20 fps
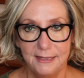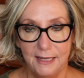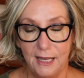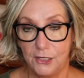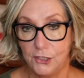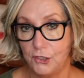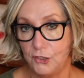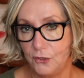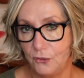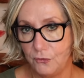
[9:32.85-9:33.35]
a
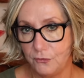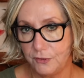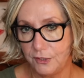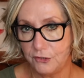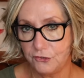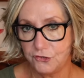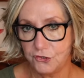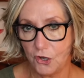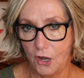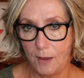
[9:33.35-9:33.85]

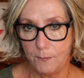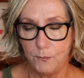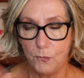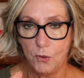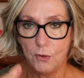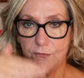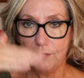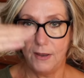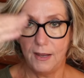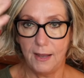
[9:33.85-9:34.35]
clothing shop,
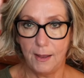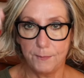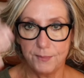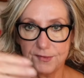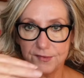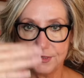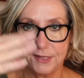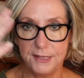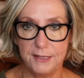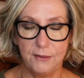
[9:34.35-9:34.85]
more of an
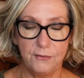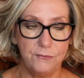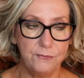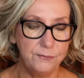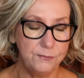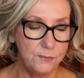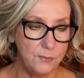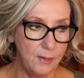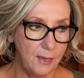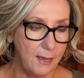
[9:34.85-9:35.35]
upscale
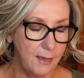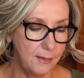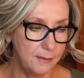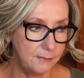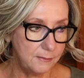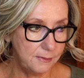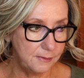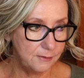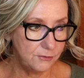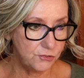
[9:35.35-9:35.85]

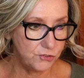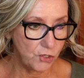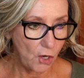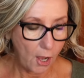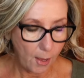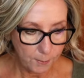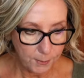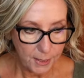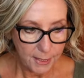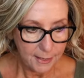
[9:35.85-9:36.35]
Uh,
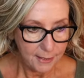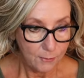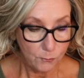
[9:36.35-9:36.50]
shop,